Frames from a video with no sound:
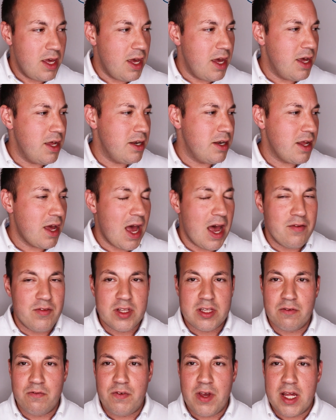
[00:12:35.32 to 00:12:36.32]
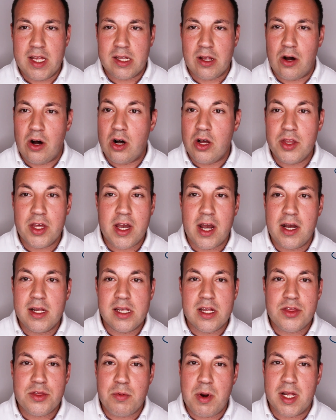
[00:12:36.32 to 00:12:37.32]
and having to face all the
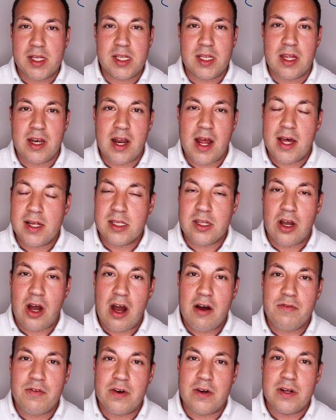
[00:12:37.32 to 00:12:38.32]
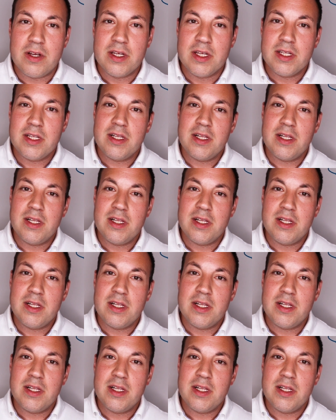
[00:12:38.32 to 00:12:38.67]
kinds of threats that it has to offer.